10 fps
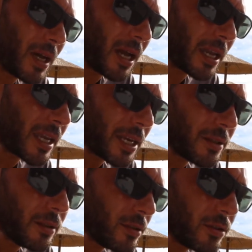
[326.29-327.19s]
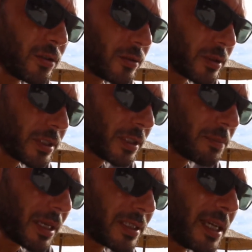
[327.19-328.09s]
I got used to it
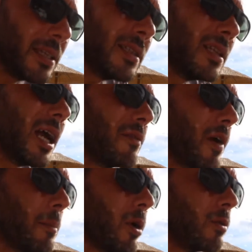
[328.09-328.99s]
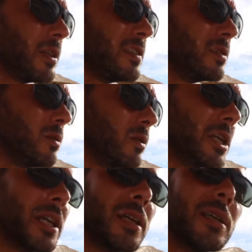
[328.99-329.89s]
in my daily life. I'm always
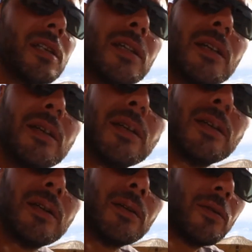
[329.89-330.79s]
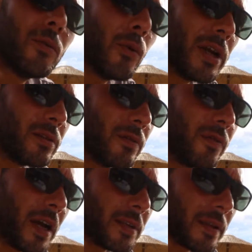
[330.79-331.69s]
looking where to
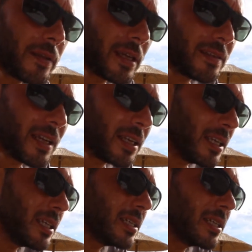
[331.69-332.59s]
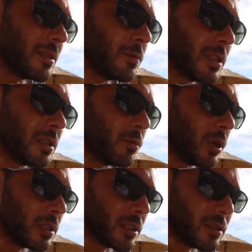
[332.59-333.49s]
find the things I need, and with the
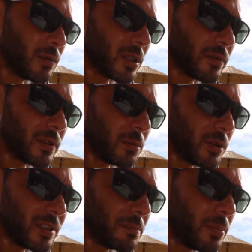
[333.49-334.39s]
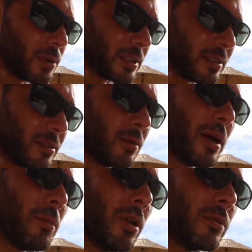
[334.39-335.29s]
water is one of the most important, so
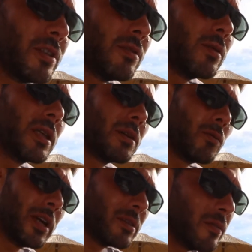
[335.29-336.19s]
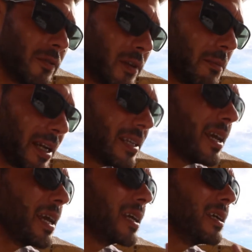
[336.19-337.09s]
I'm always looking where to fill my
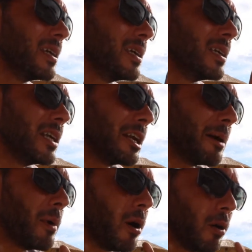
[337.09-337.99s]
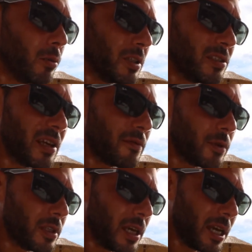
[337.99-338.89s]
tank, and I'm always,
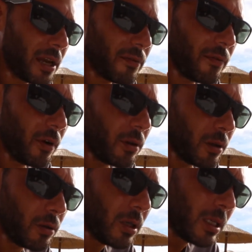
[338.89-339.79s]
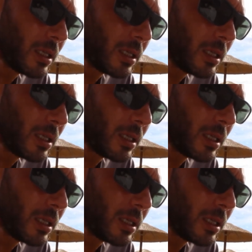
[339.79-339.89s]
every day I follow